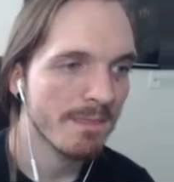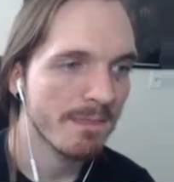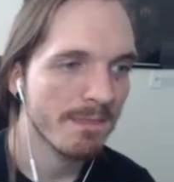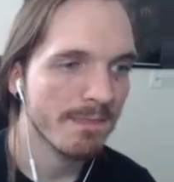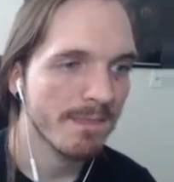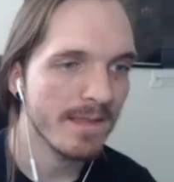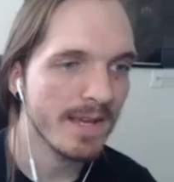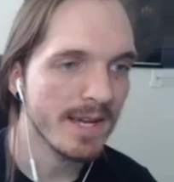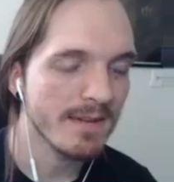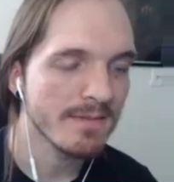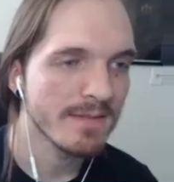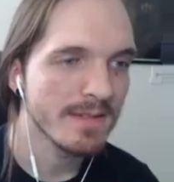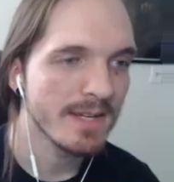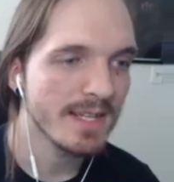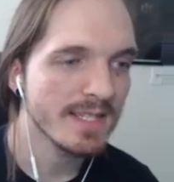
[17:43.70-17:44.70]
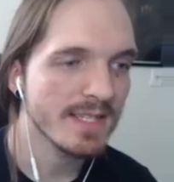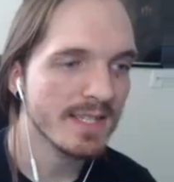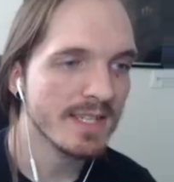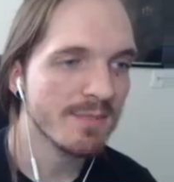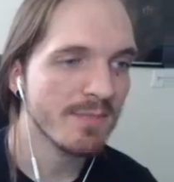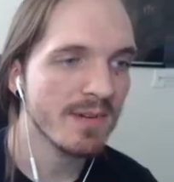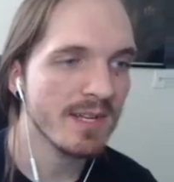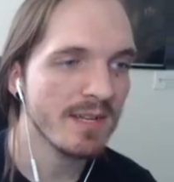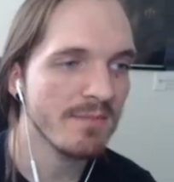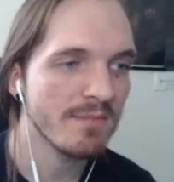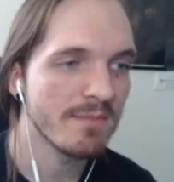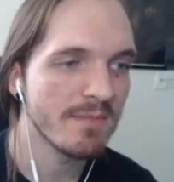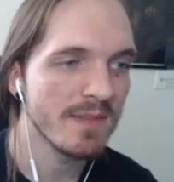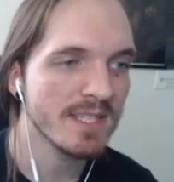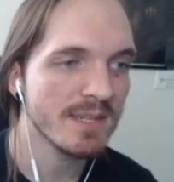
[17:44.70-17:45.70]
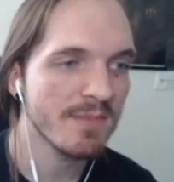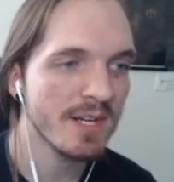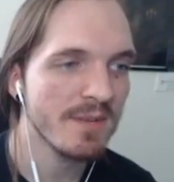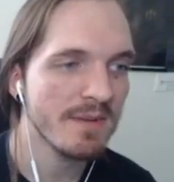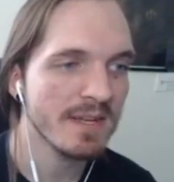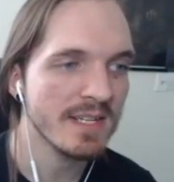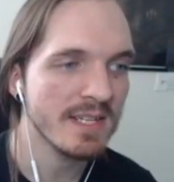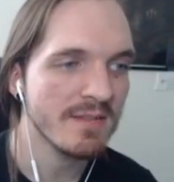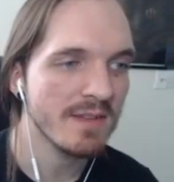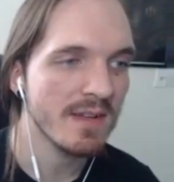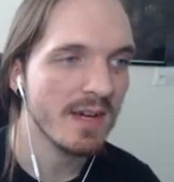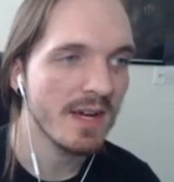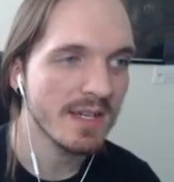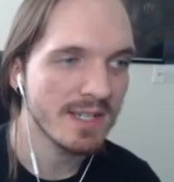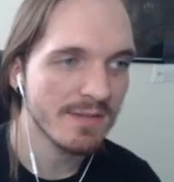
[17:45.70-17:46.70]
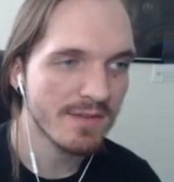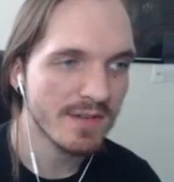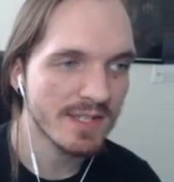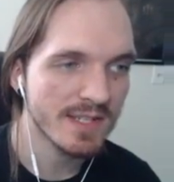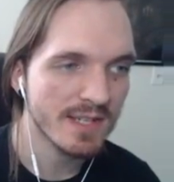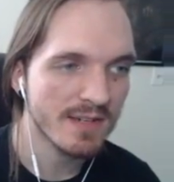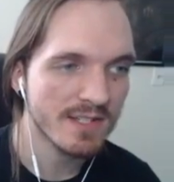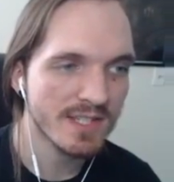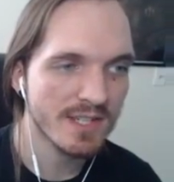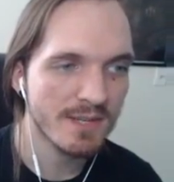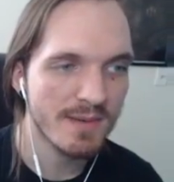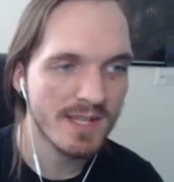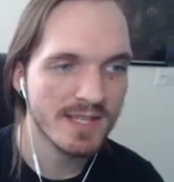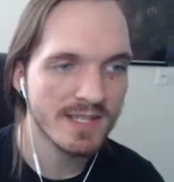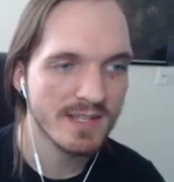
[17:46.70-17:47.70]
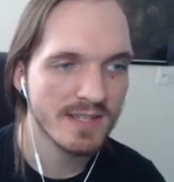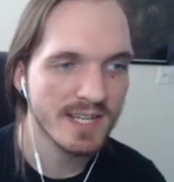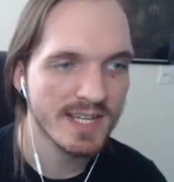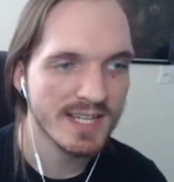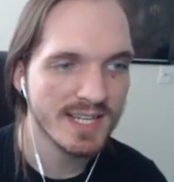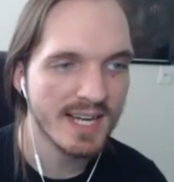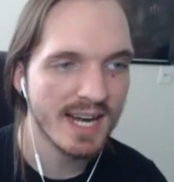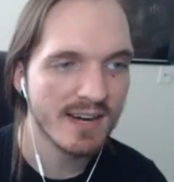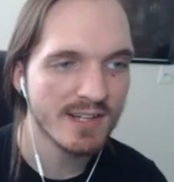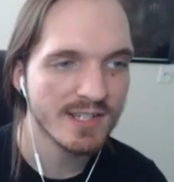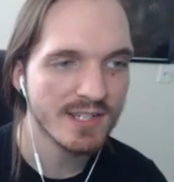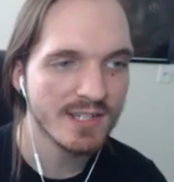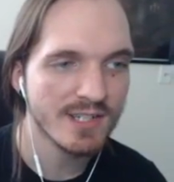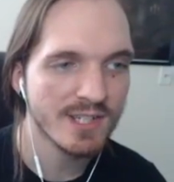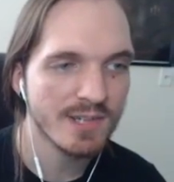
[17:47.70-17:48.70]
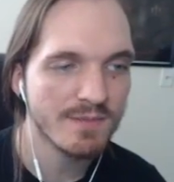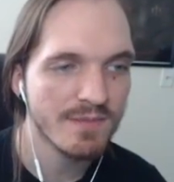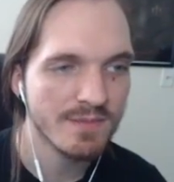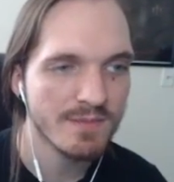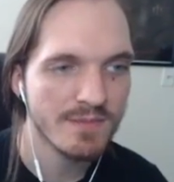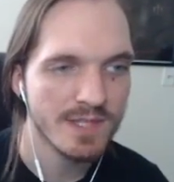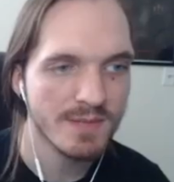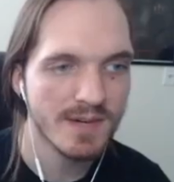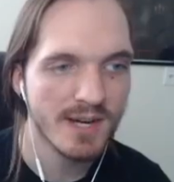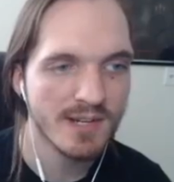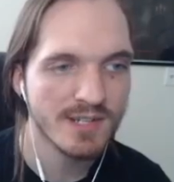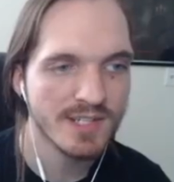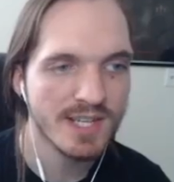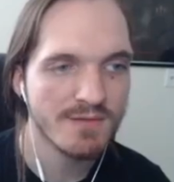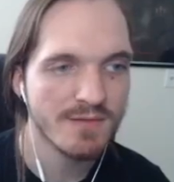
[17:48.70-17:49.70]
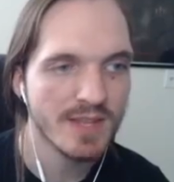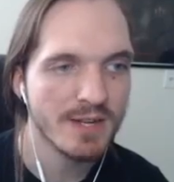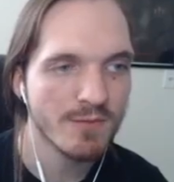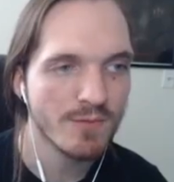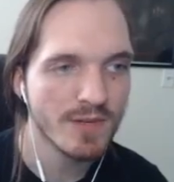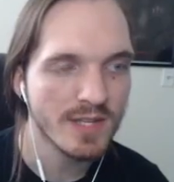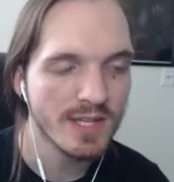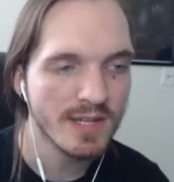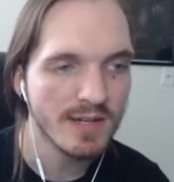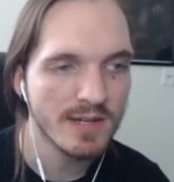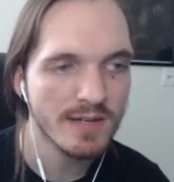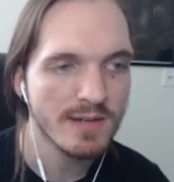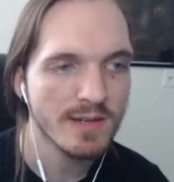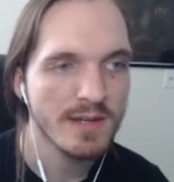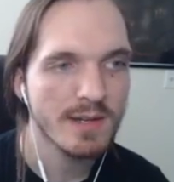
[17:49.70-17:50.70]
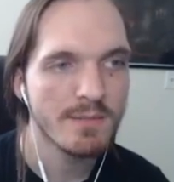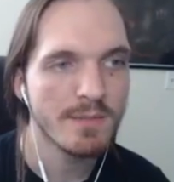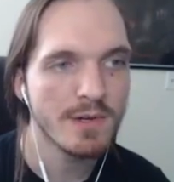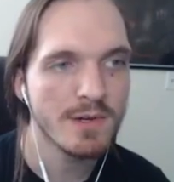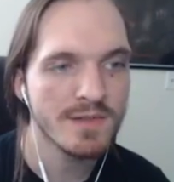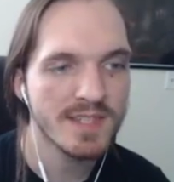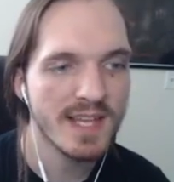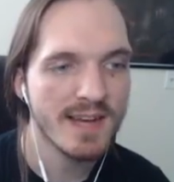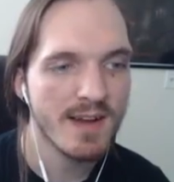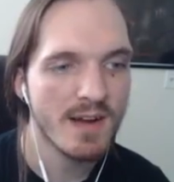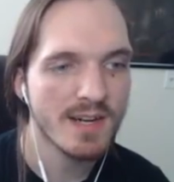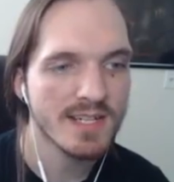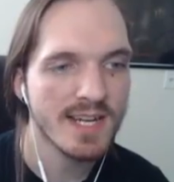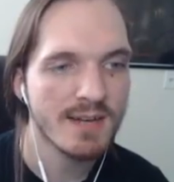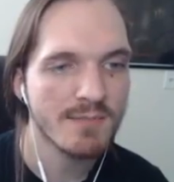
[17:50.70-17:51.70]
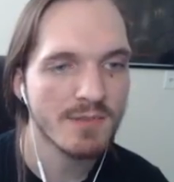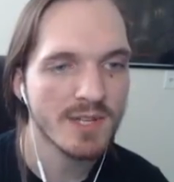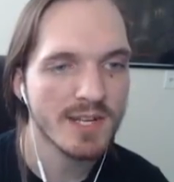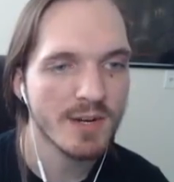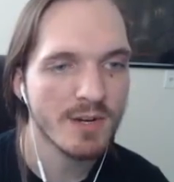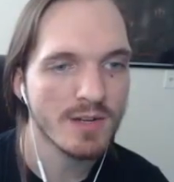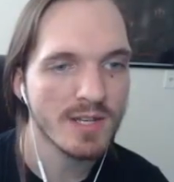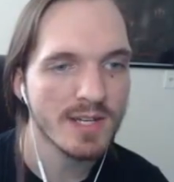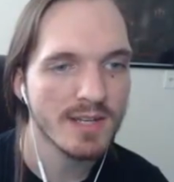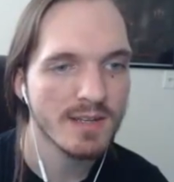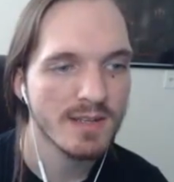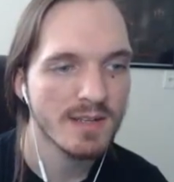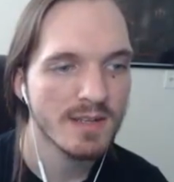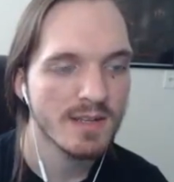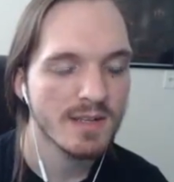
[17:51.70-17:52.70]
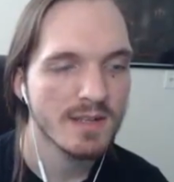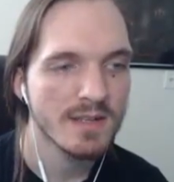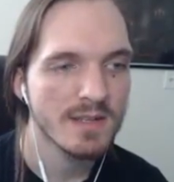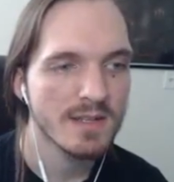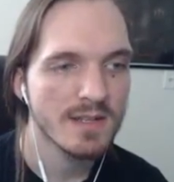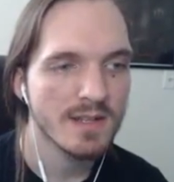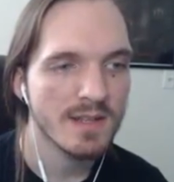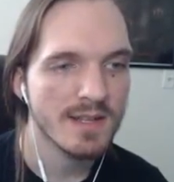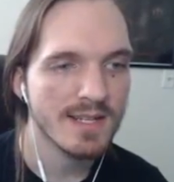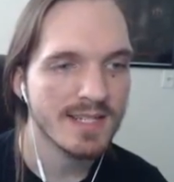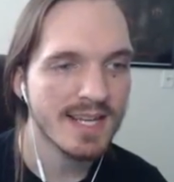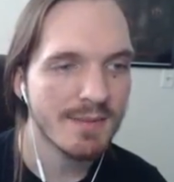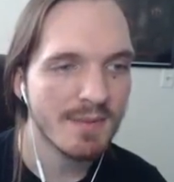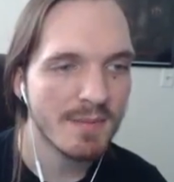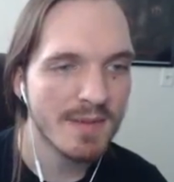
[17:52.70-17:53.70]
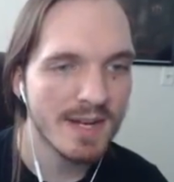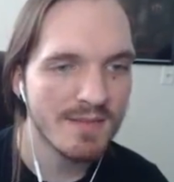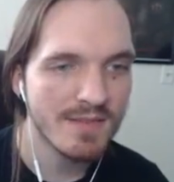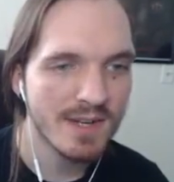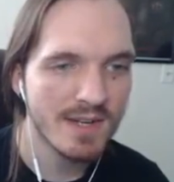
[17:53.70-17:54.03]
Yeah, it's a pretty big difference. It also depends on like the character. Some characters have like really good moves that knock down really early. Like, damn, I'm not even knocking.